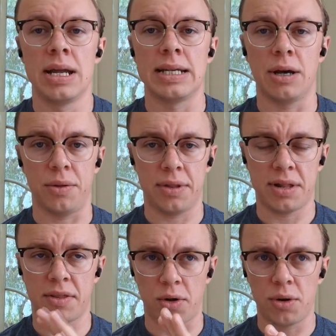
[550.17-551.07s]
Now this
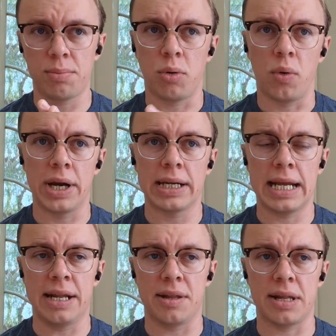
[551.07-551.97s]
third point
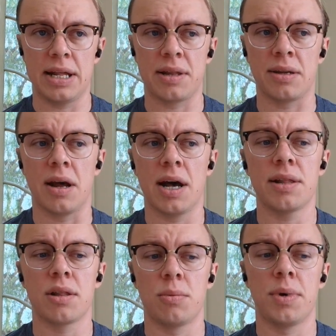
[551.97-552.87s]
is is not
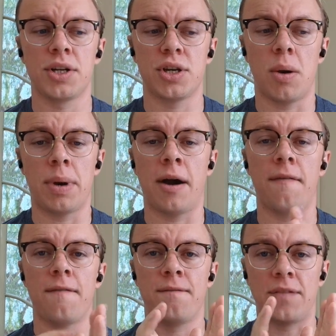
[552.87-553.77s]
so much about
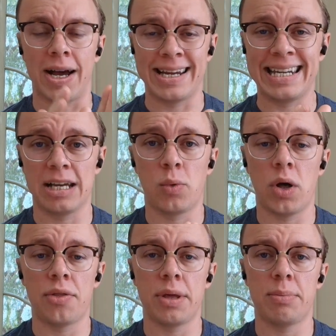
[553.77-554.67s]
finding
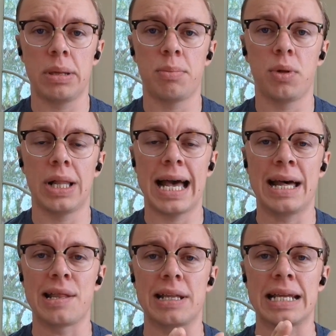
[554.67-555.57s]
wealthy people
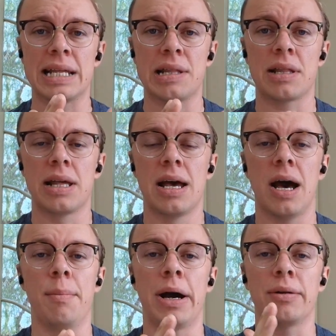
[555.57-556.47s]
as it is
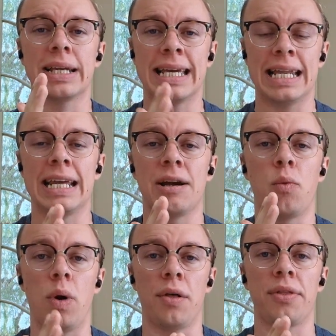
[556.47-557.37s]
about getting
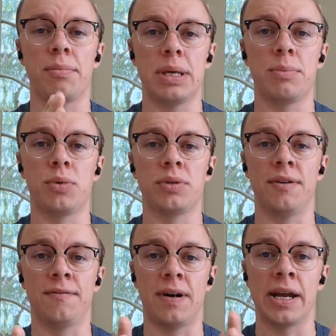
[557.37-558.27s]
wealthy people to
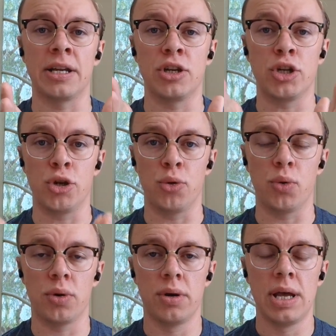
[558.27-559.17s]
find you.